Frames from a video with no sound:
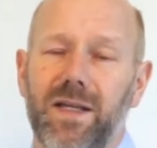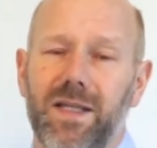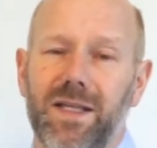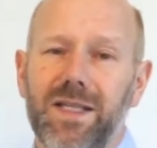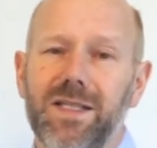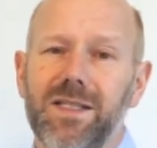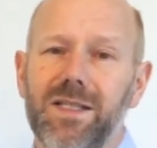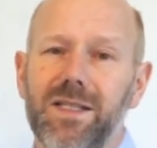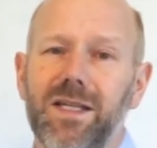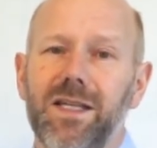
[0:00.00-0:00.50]

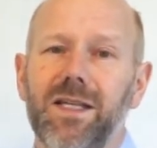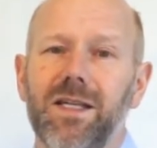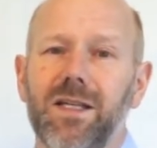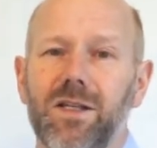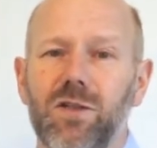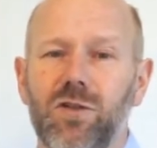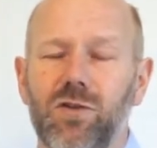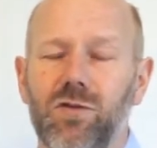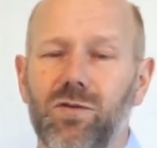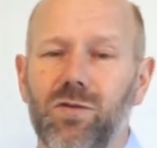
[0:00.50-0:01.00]
easy
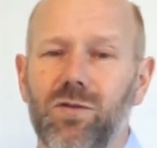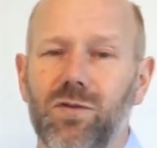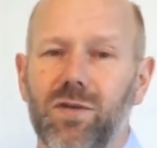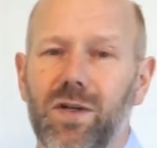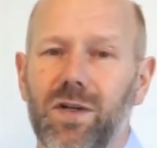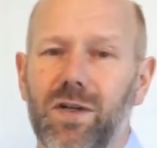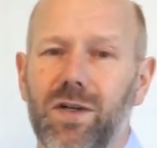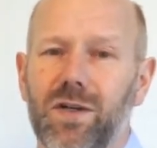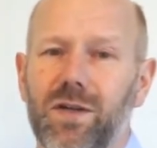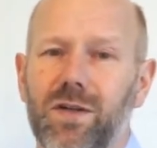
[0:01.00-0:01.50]

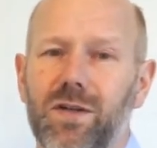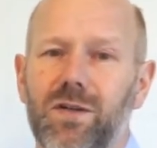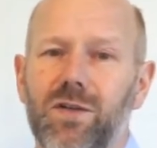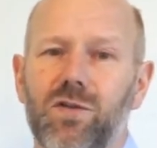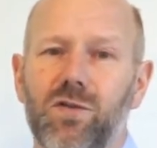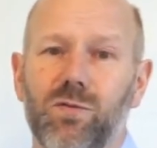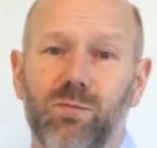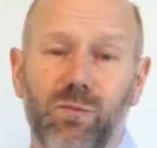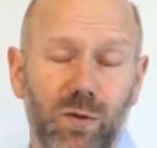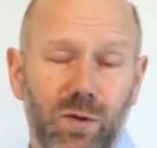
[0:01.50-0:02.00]
to
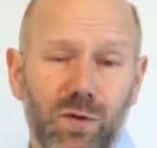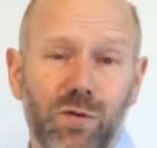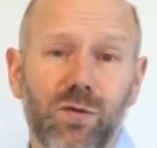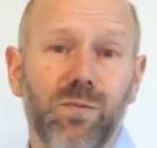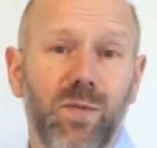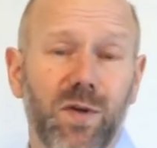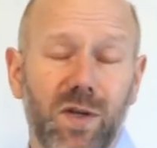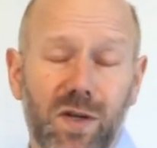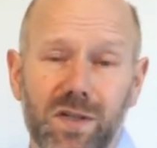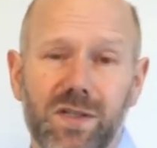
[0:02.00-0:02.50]
produce
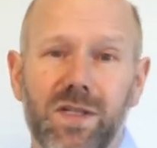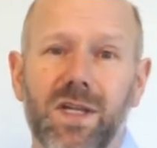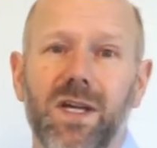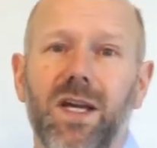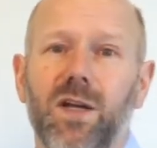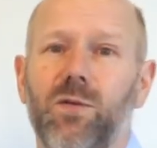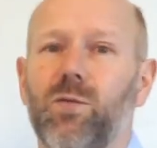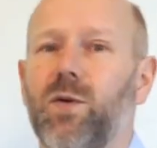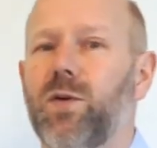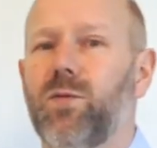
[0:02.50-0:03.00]
because
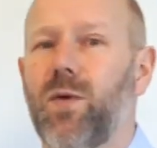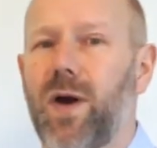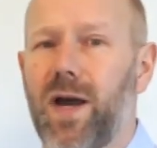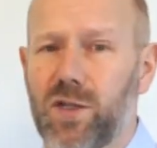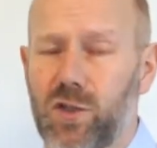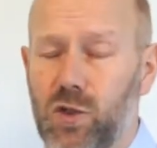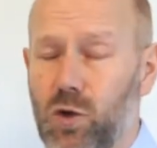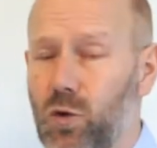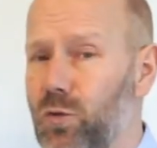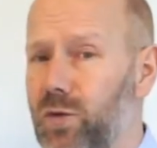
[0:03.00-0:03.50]
it
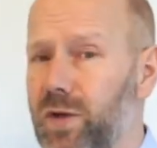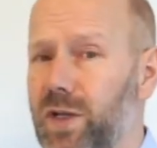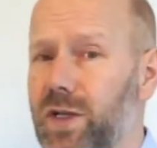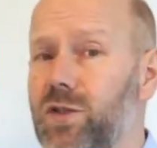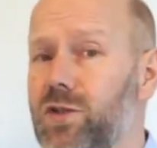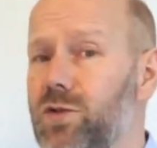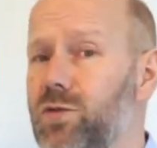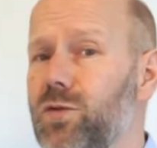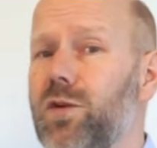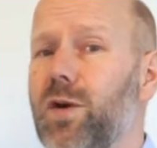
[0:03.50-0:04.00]
requires only
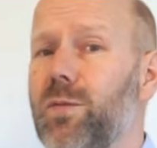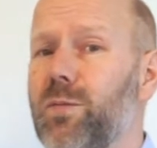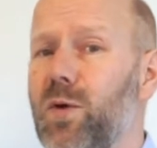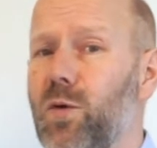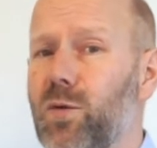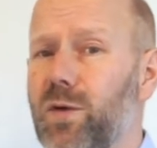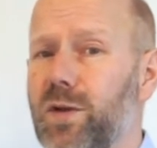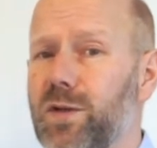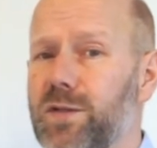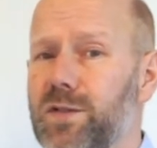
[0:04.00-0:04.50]
2
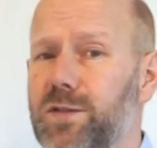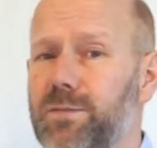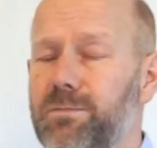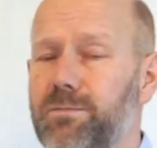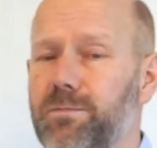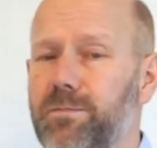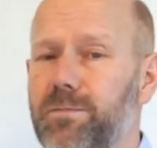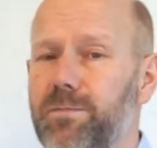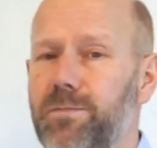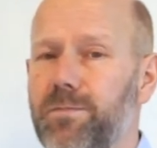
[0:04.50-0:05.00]
components.
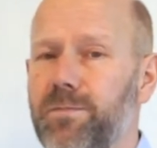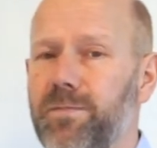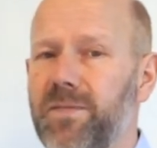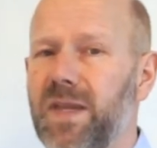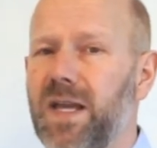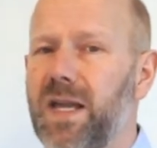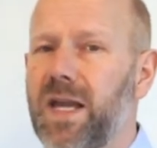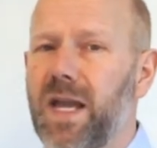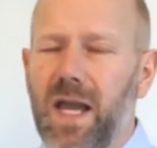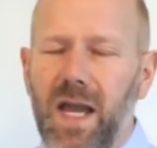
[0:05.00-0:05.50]

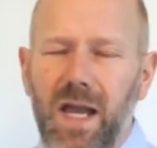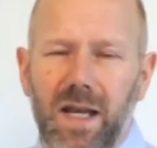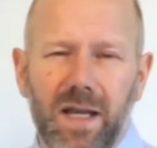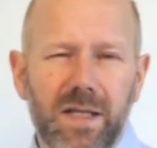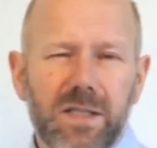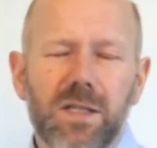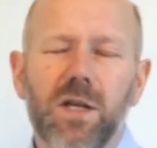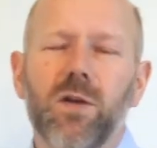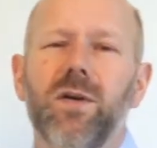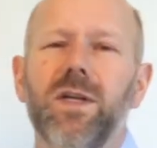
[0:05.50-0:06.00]

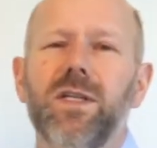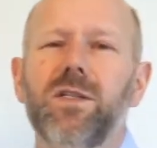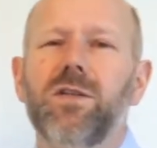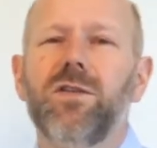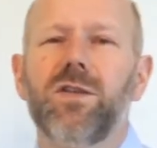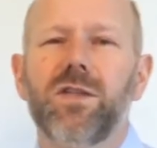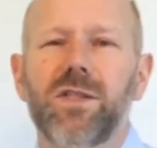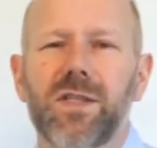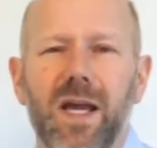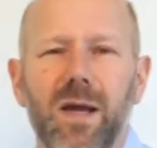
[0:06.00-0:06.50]
Let's look into
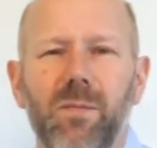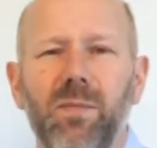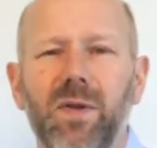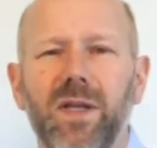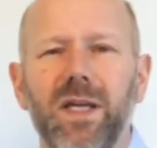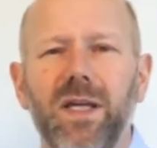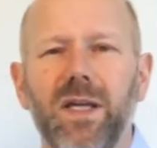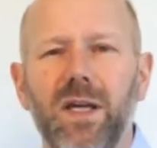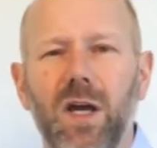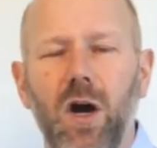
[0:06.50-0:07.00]
the
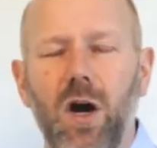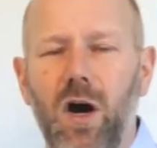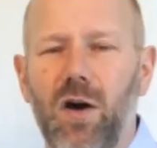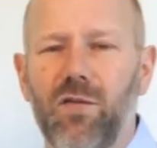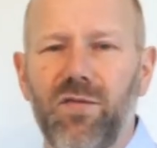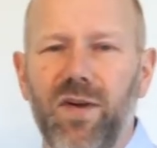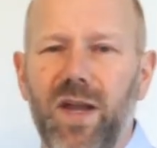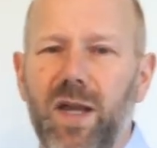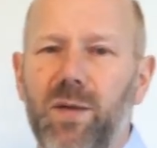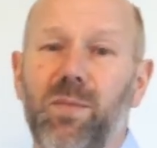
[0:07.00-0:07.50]
sampling
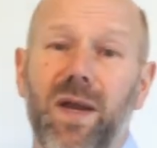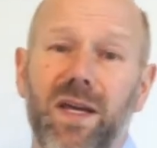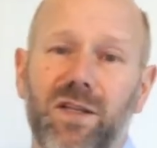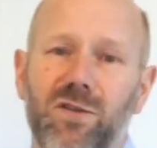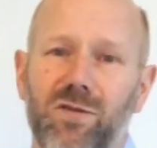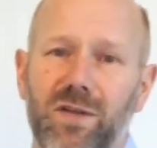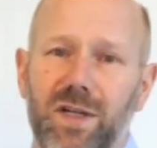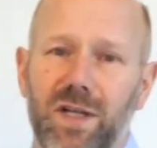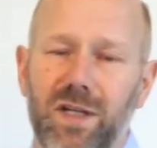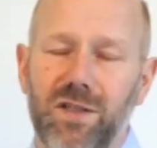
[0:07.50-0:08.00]
of a
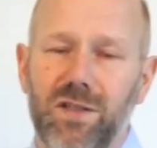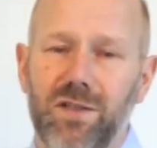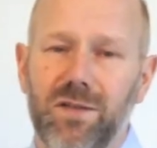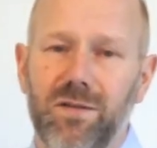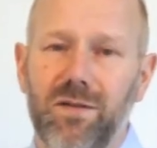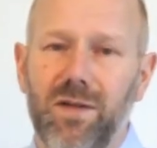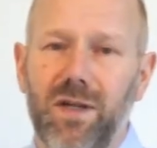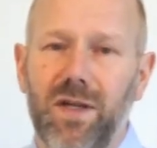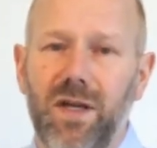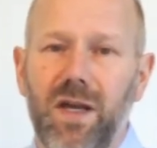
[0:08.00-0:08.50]
petri
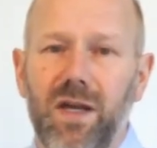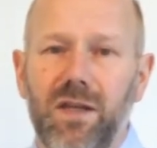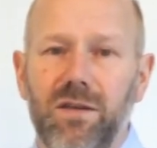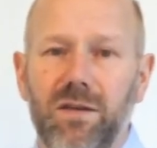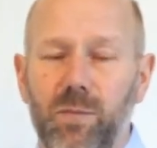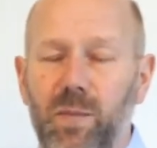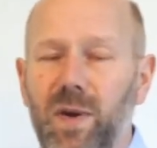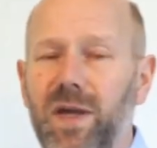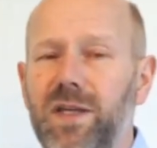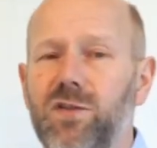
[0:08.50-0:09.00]
dish.
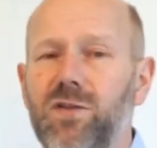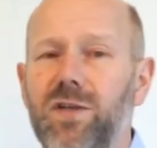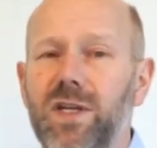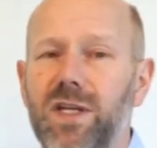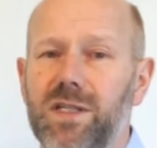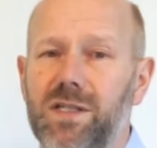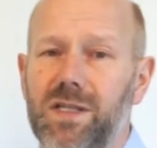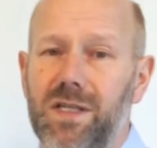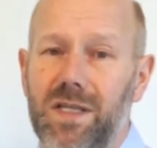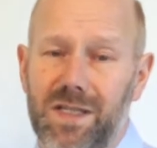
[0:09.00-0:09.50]
The petri
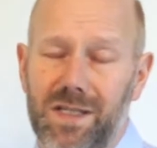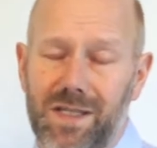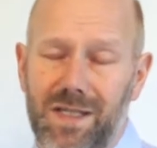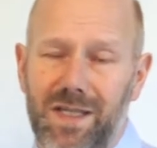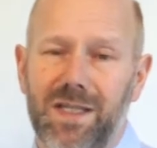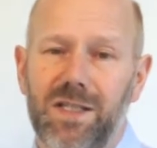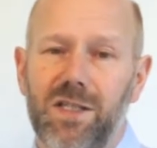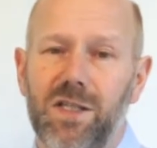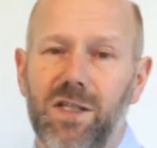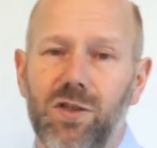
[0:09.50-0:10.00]
dish is
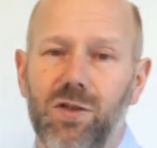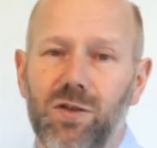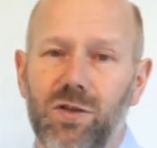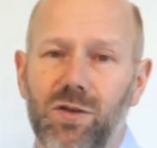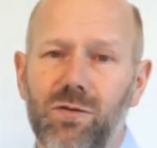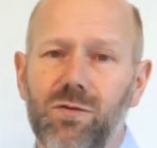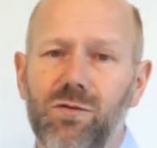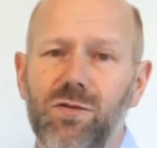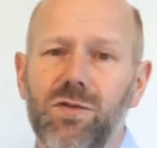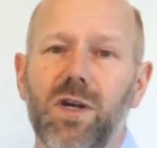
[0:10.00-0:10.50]
easy to
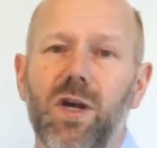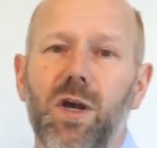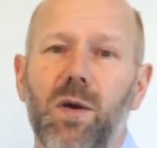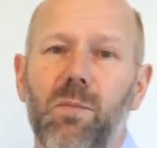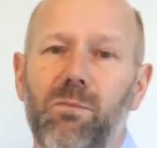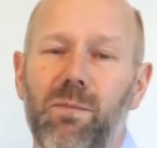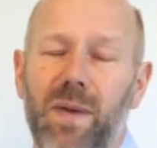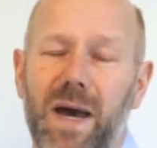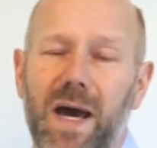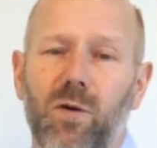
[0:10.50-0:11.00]
use.
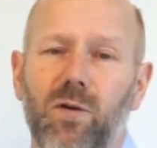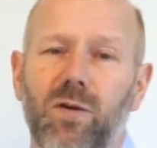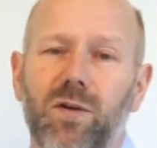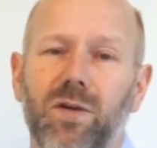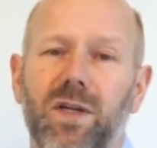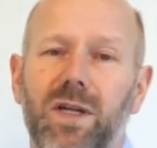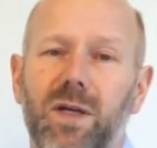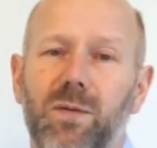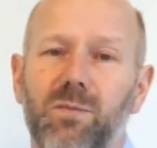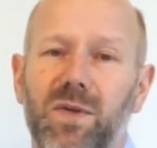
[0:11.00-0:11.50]
Powder
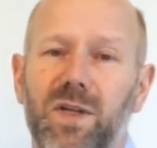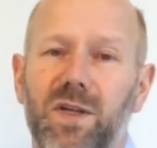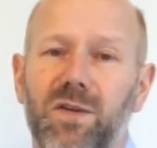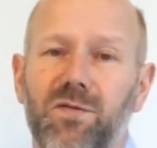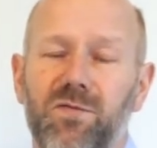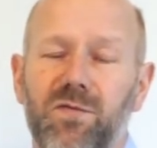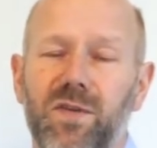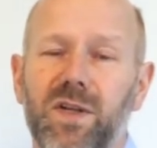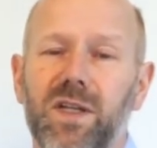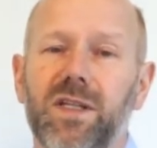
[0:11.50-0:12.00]
can be
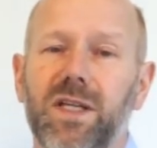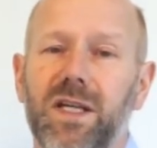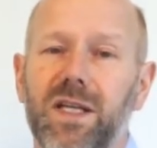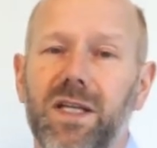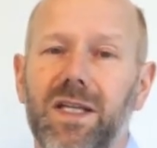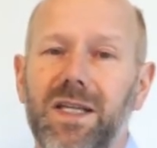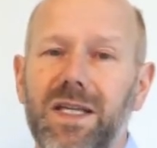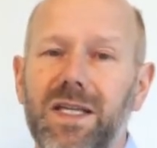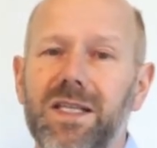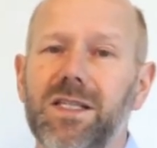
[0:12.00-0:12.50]
filled
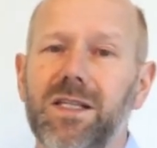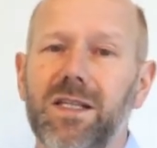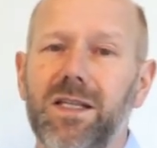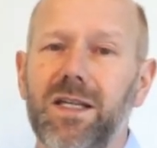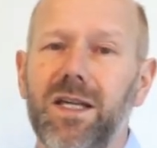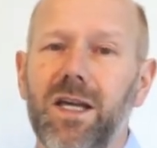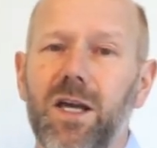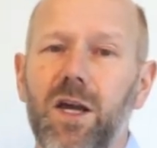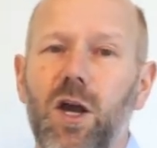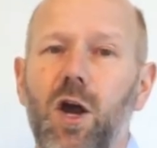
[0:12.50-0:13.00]
in
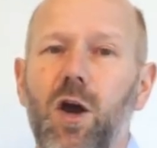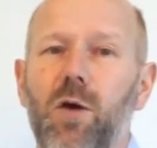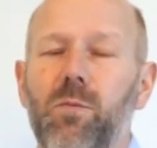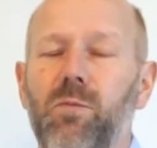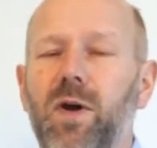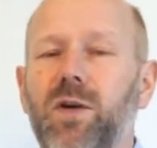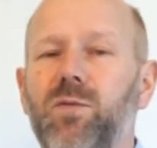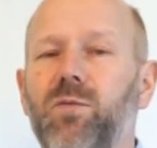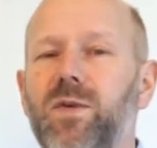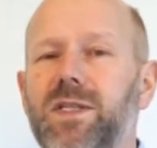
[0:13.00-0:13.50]
easily,
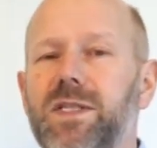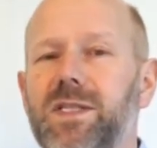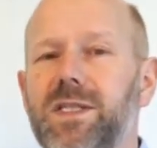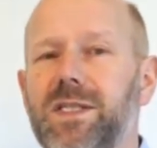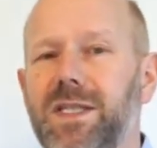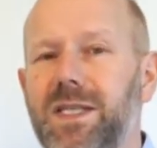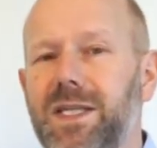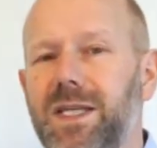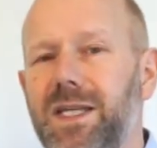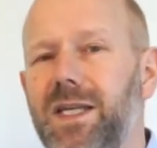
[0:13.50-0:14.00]
but we
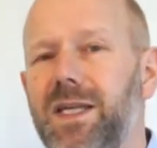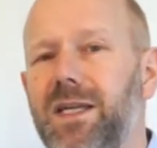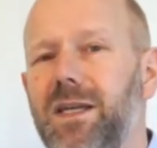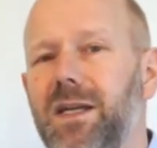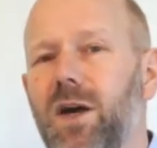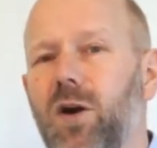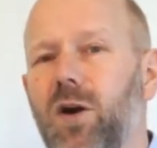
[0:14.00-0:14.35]
see